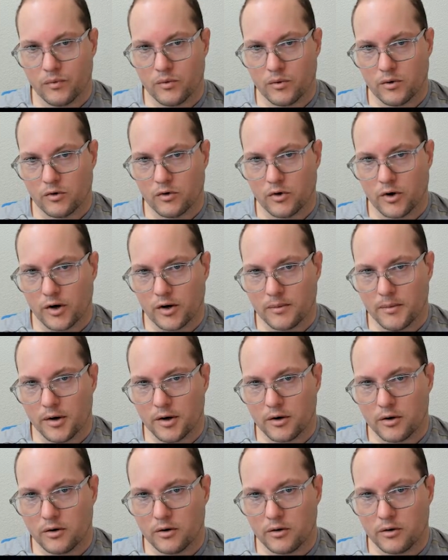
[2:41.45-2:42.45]
trying to
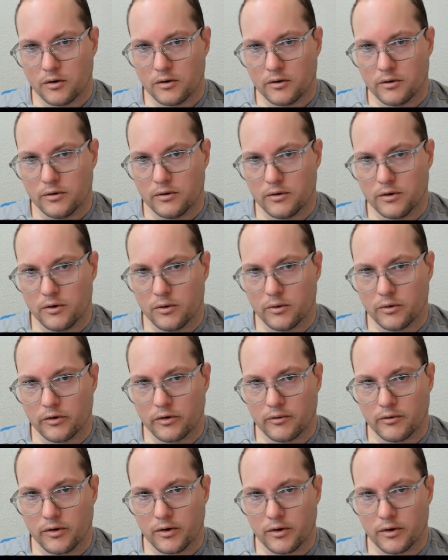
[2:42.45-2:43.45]
make good use
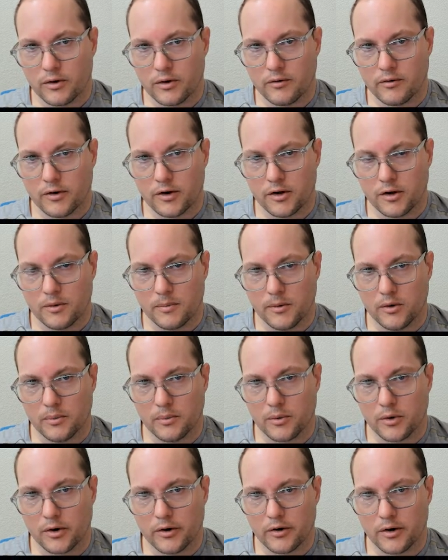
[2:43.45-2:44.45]
of the available
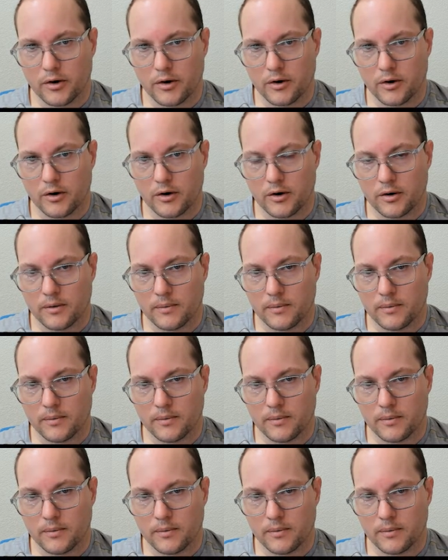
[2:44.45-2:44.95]
print area